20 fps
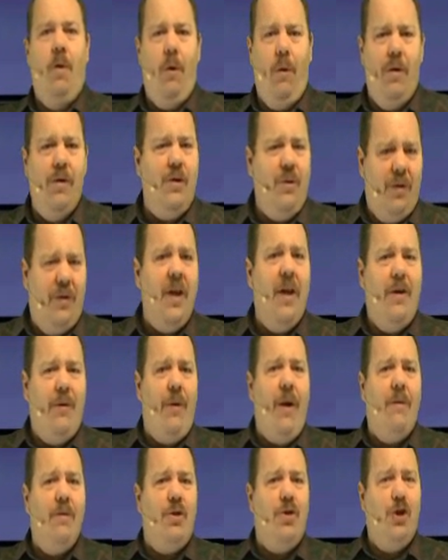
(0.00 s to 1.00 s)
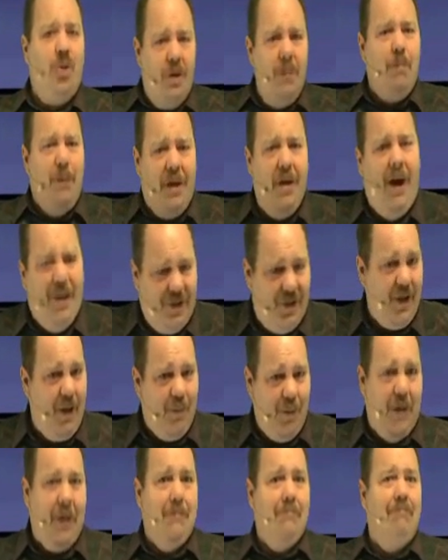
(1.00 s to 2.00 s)
Or do you think Krauss should be on
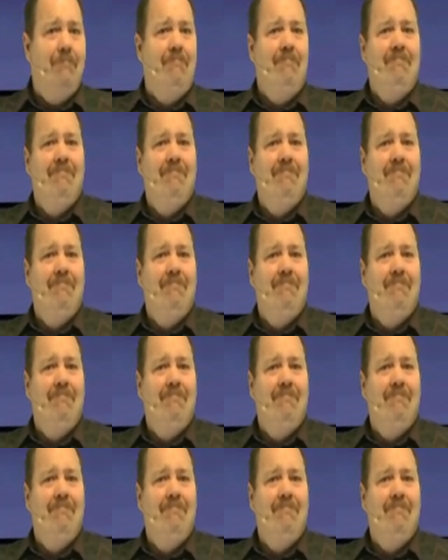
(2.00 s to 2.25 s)
something?